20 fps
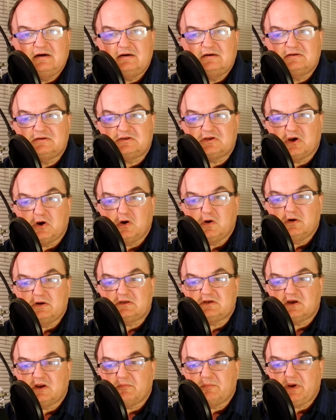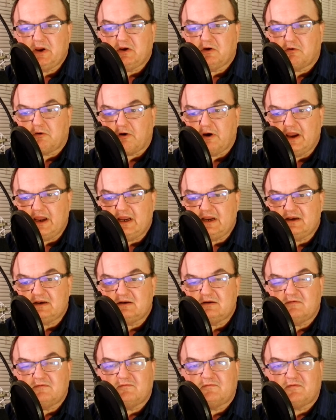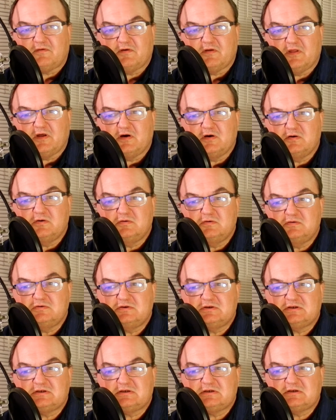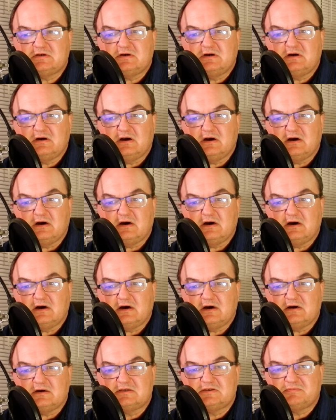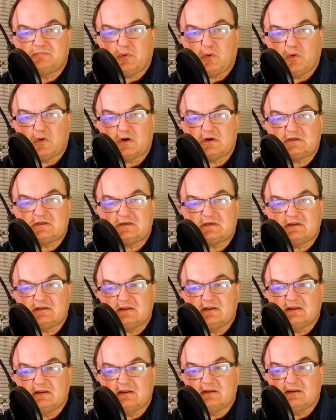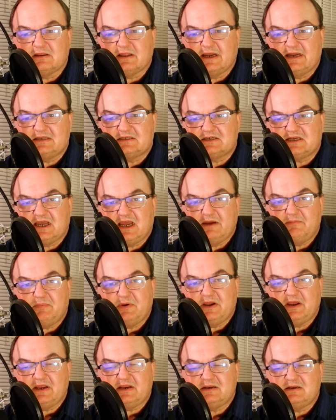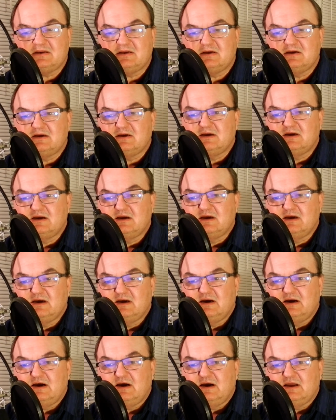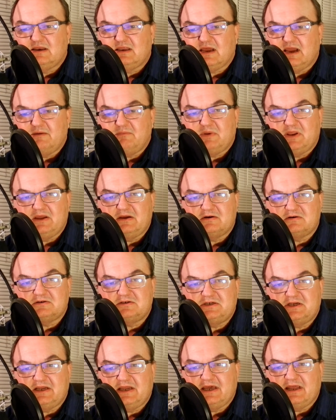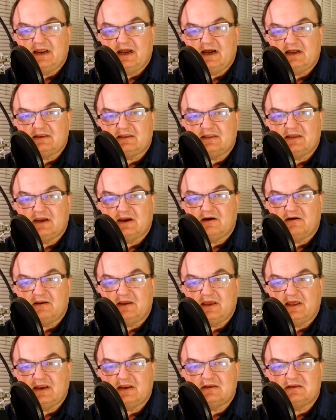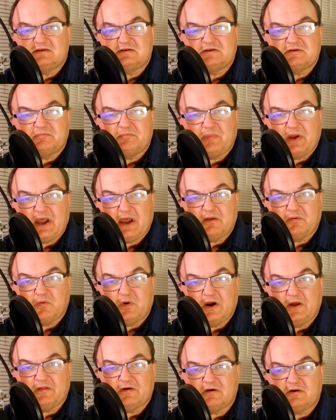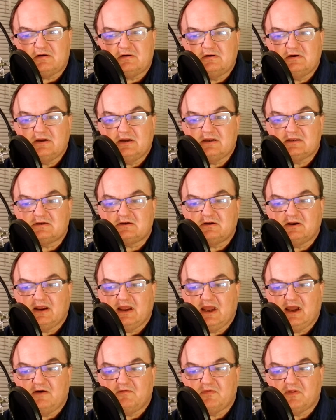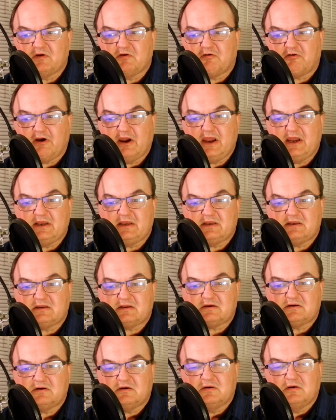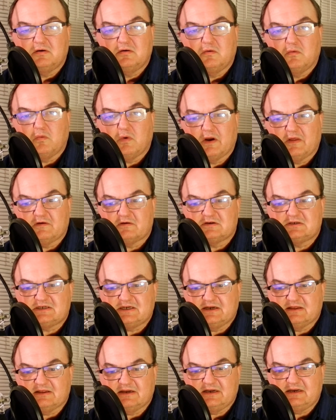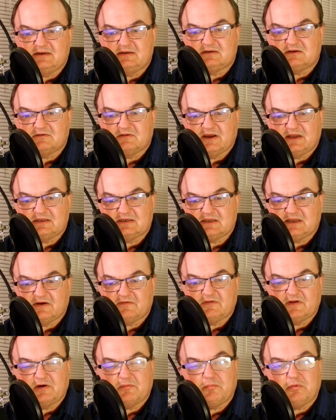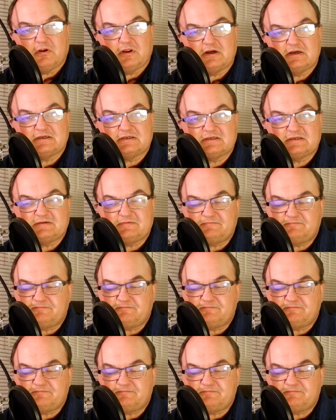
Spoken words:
so it's going to be great for those sports, landscaping type deals. You get out there and get into some bad weather, it's going to have the great weather sealing, so that's definitely a plus.